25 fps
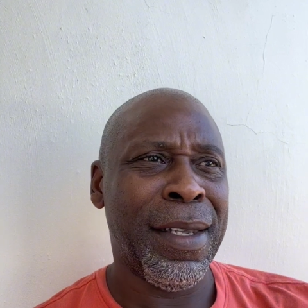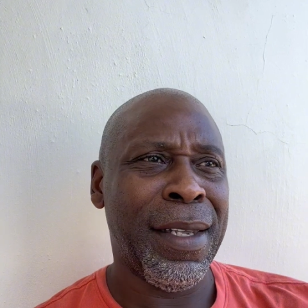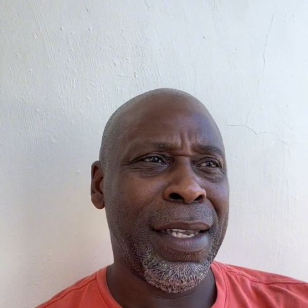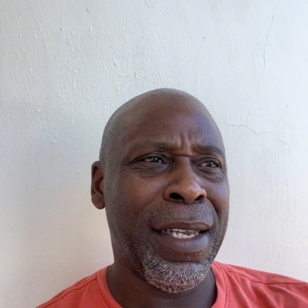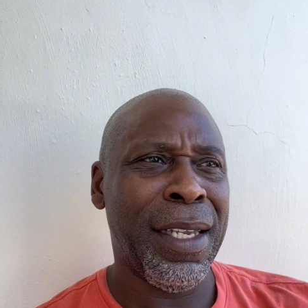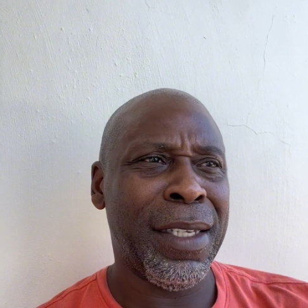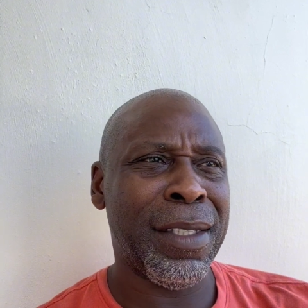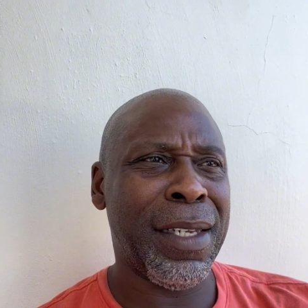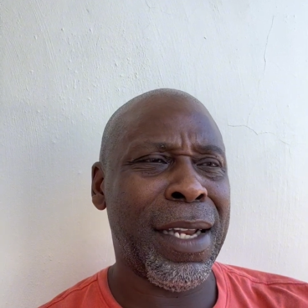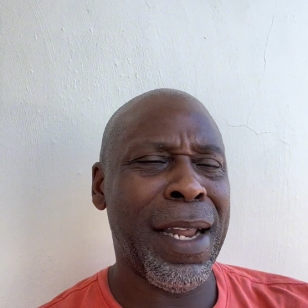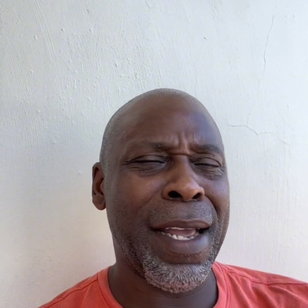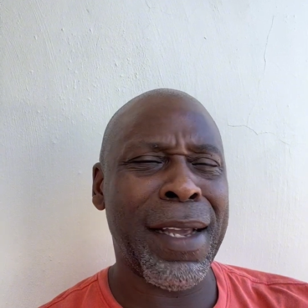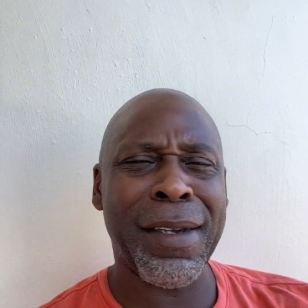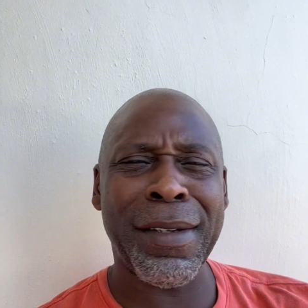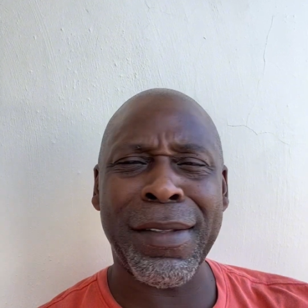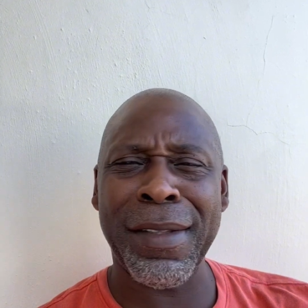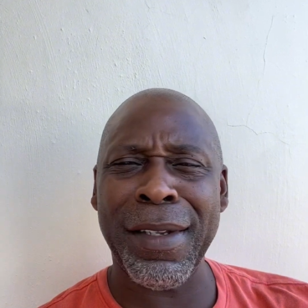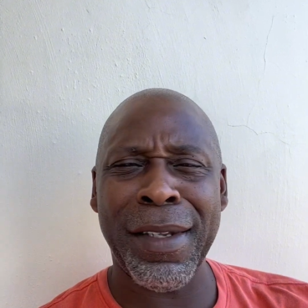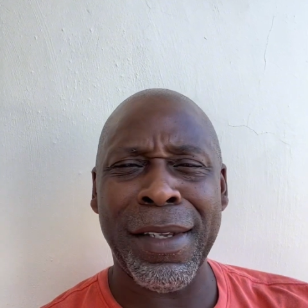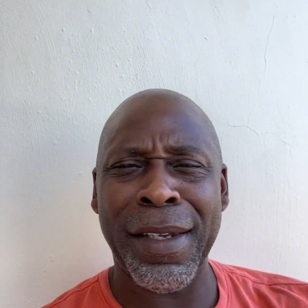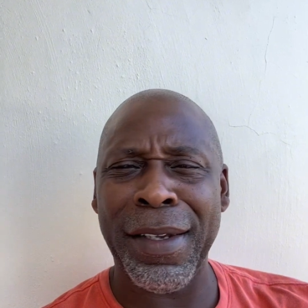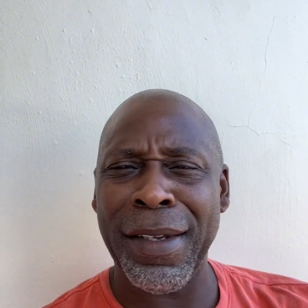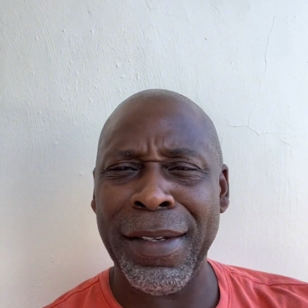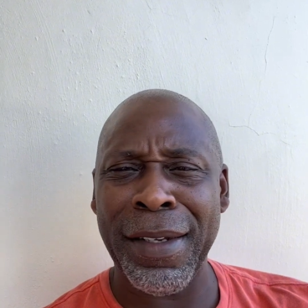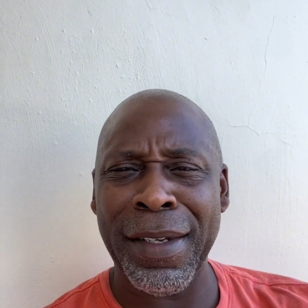It's like
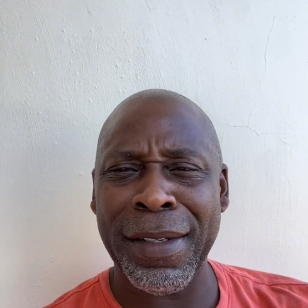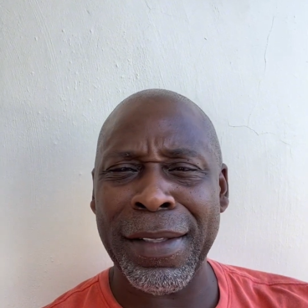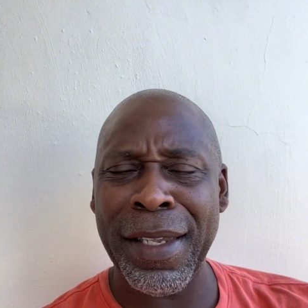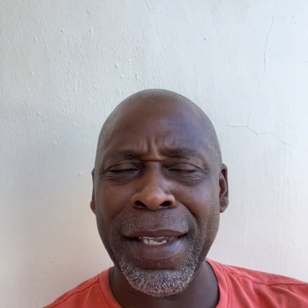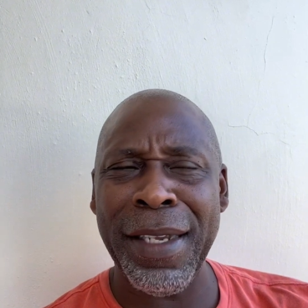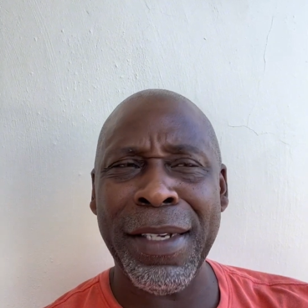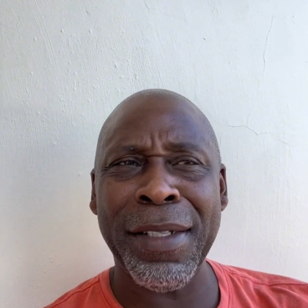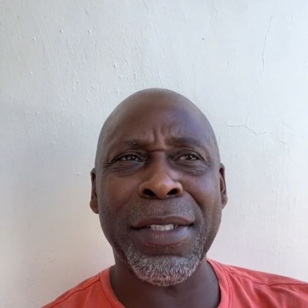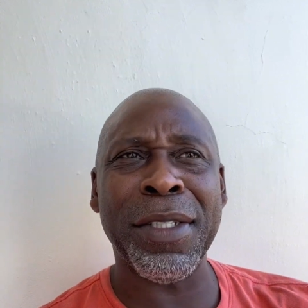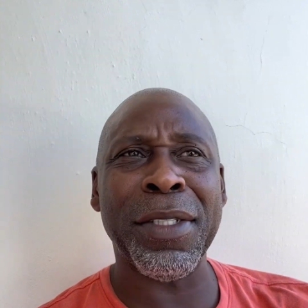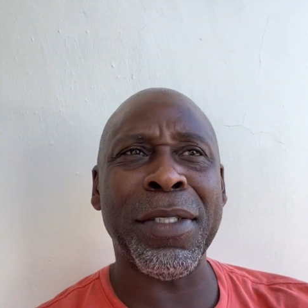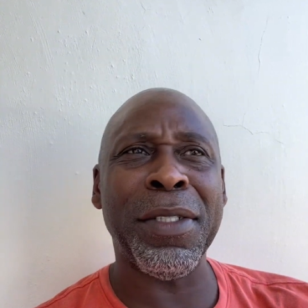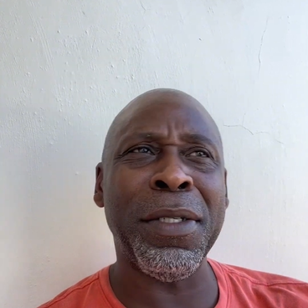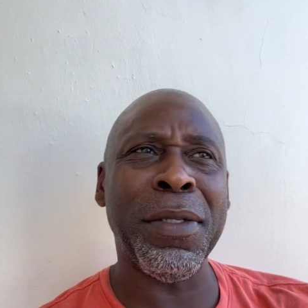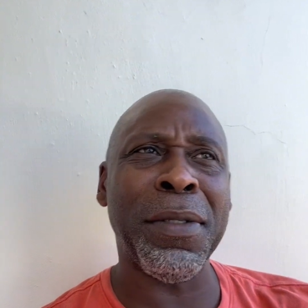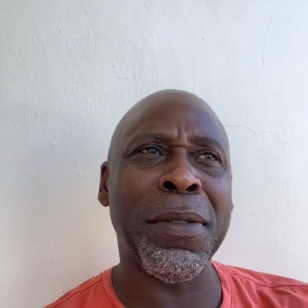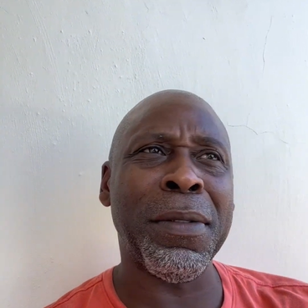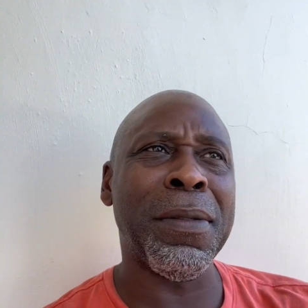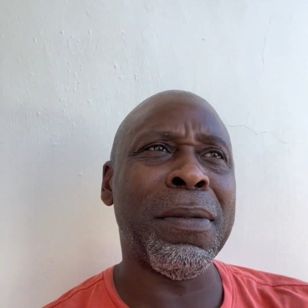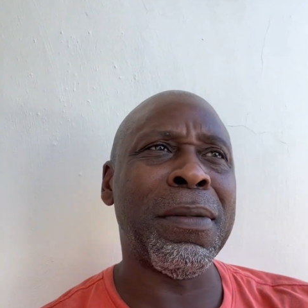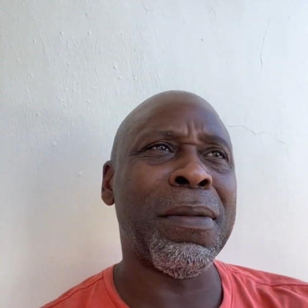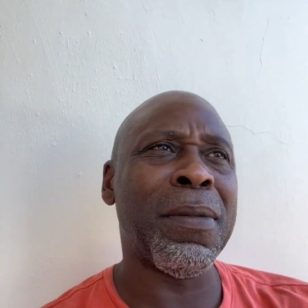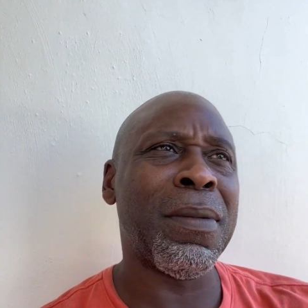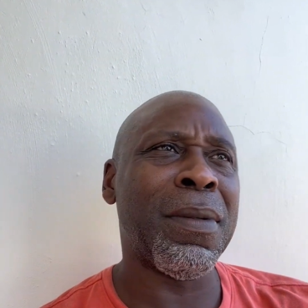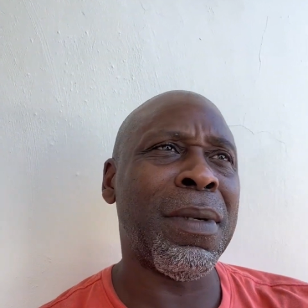a thing to do.
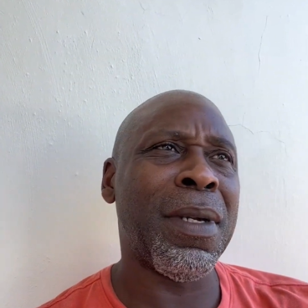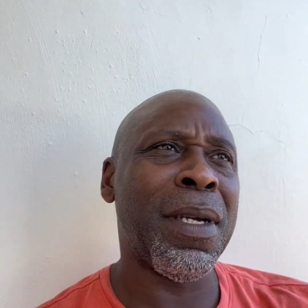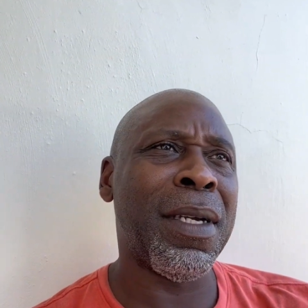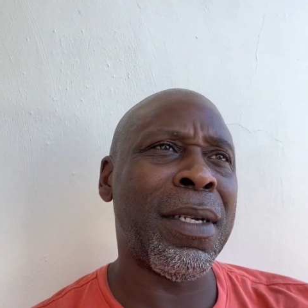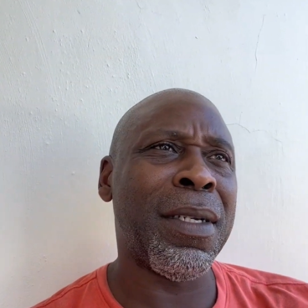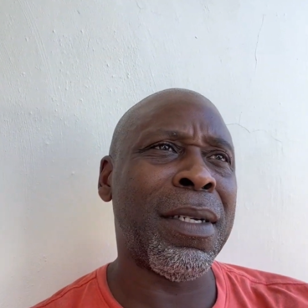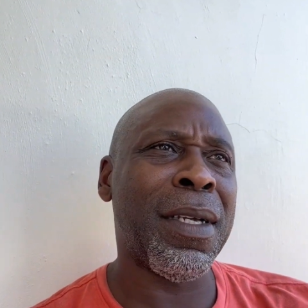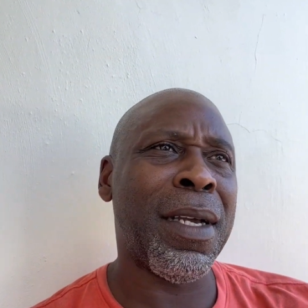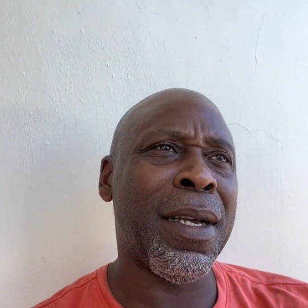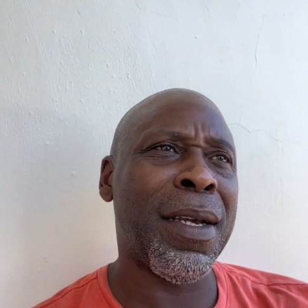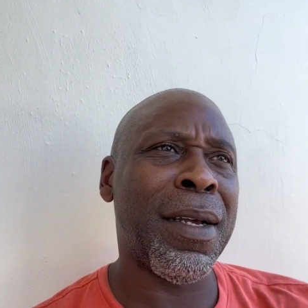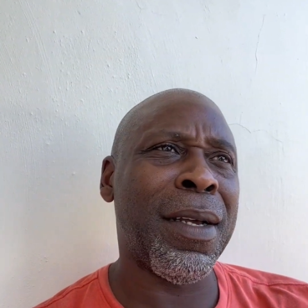And